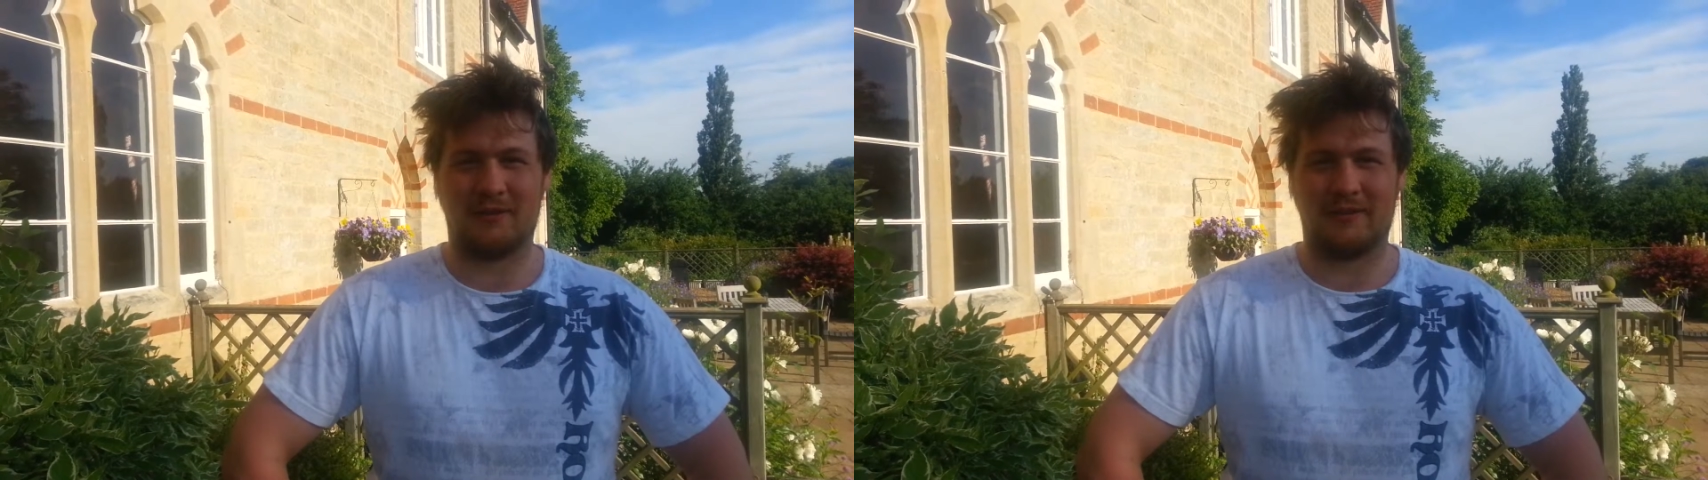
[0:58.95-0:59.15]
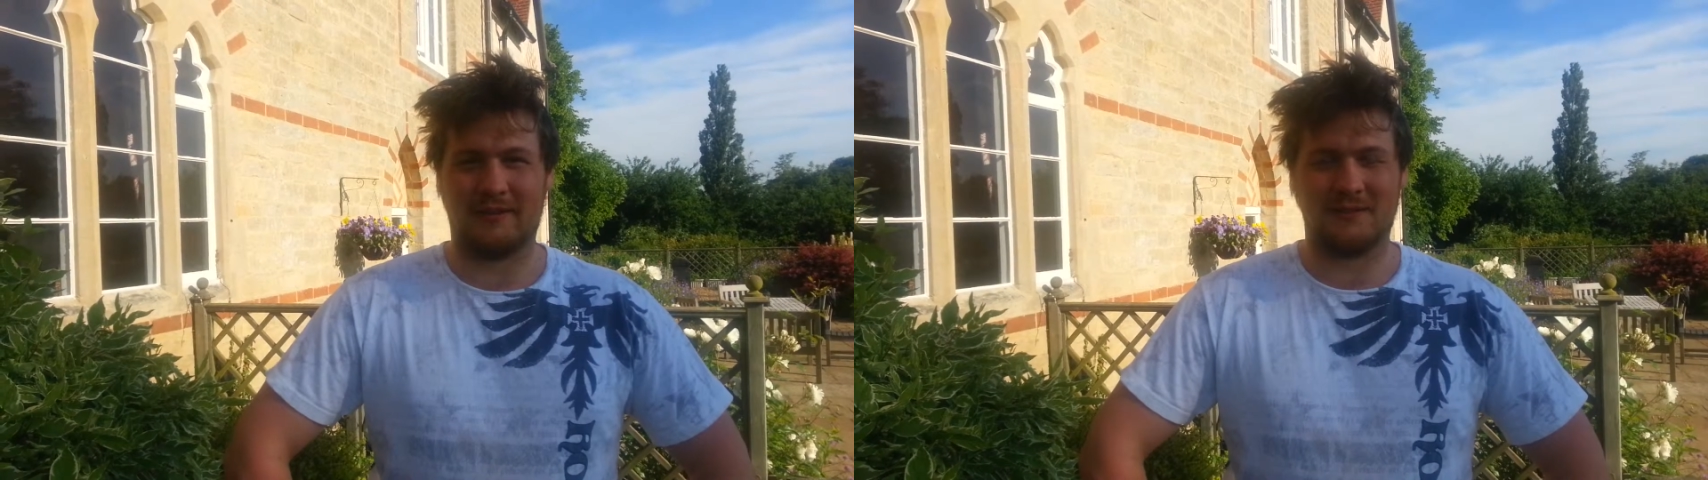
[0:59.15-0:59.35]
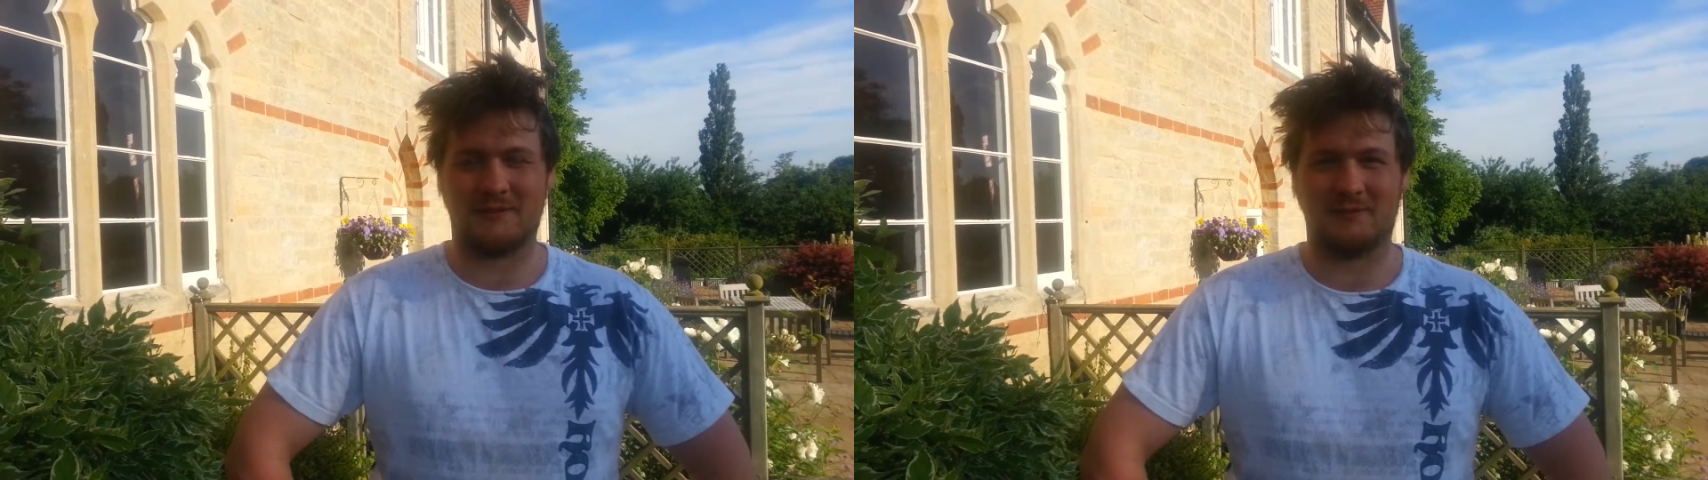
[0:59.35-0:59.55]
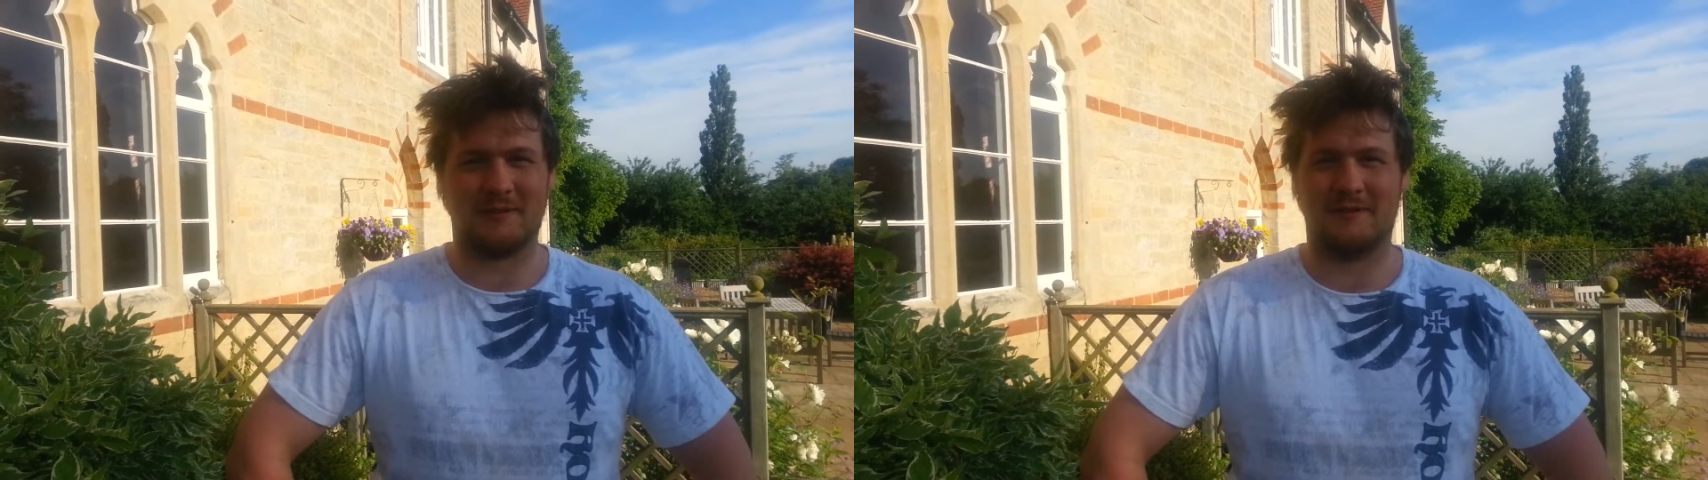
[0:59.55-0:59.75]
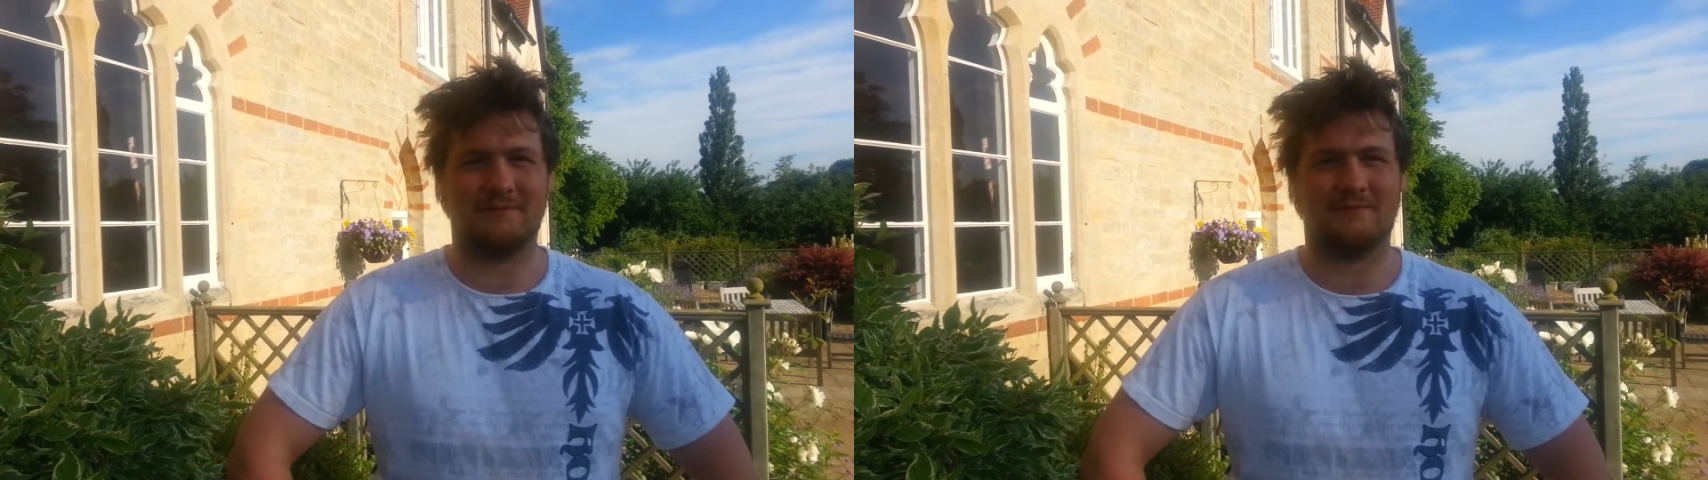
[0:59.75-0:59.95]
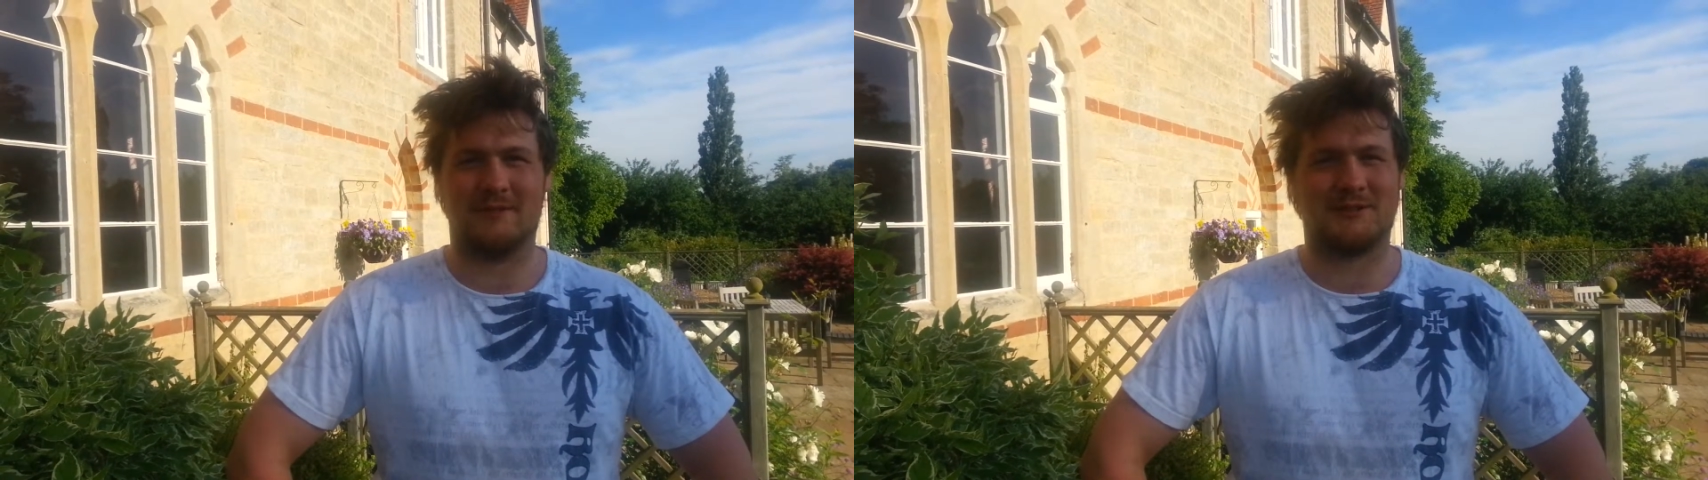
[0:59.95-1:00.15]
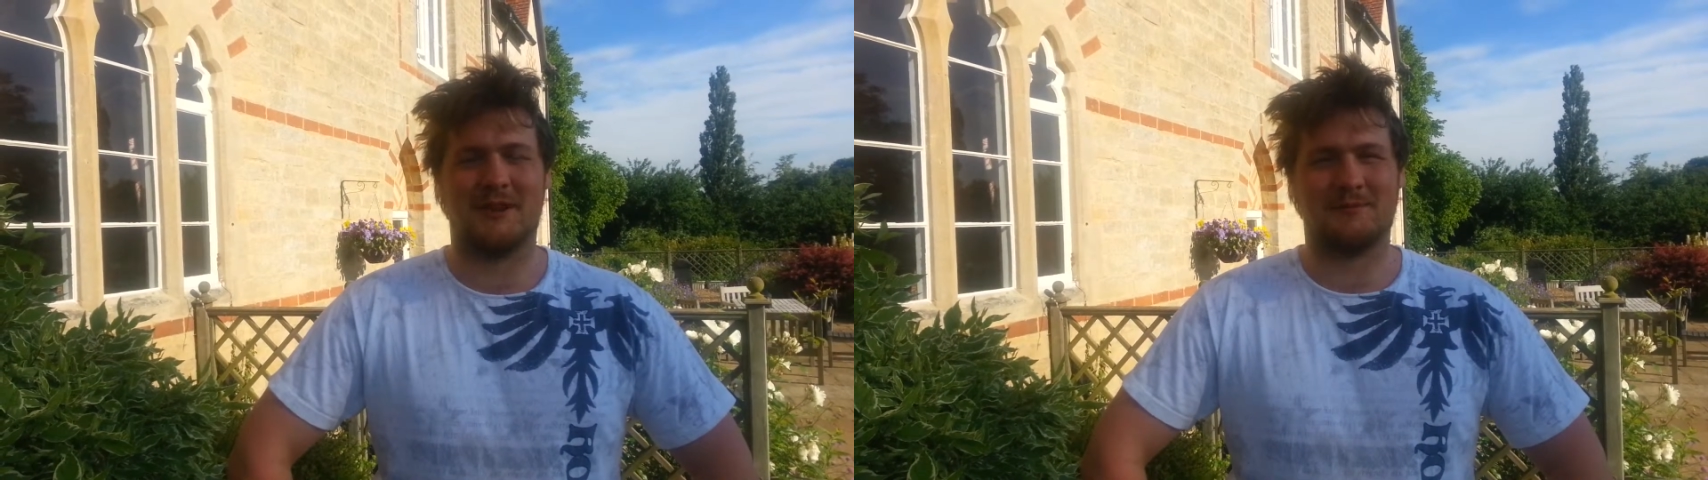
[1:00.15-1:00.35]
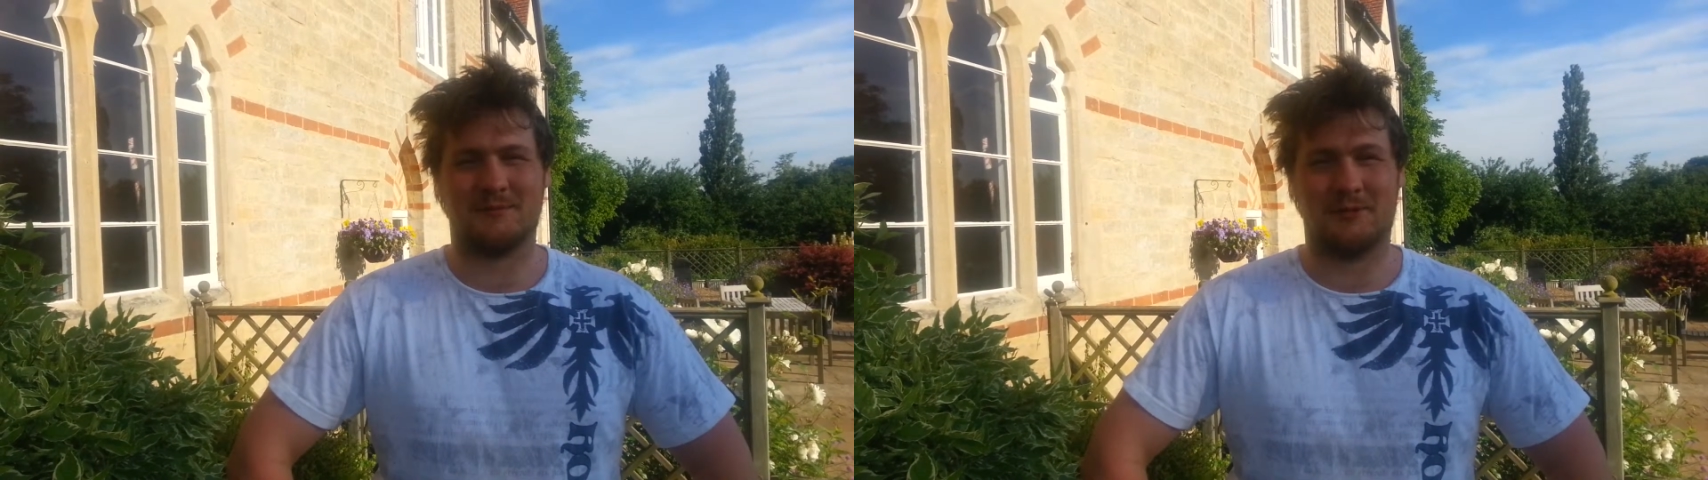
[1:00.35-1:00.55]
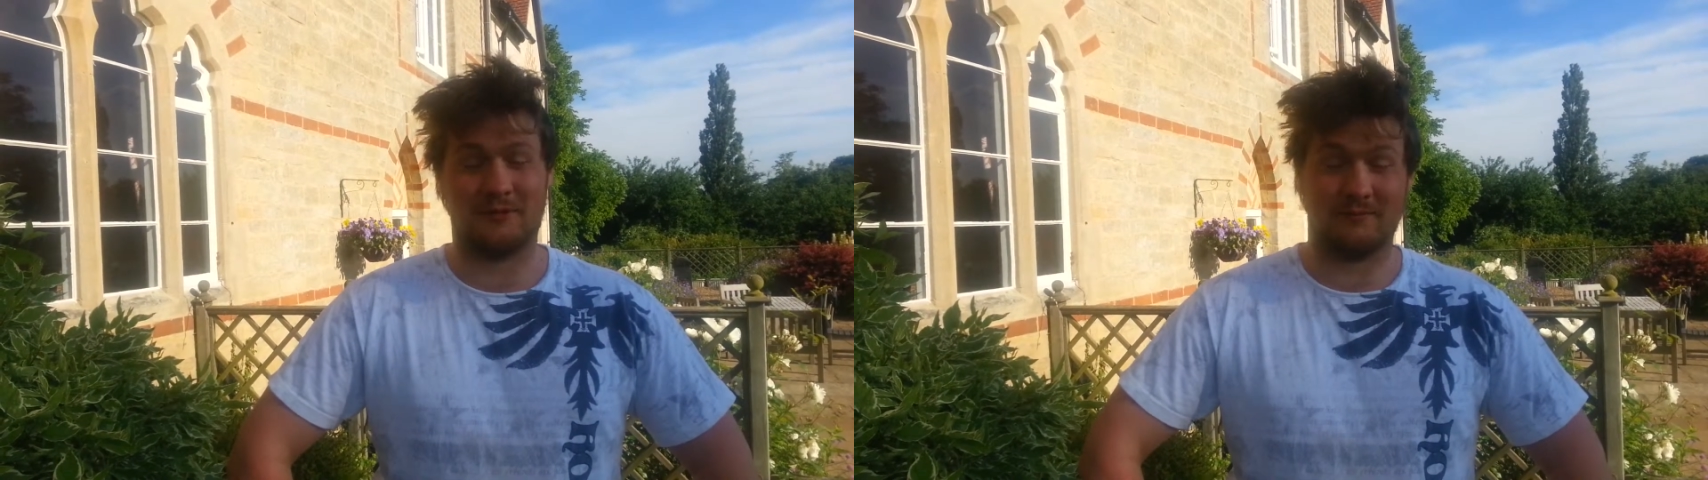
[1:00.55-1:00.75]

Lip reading: I think this has been exceptional,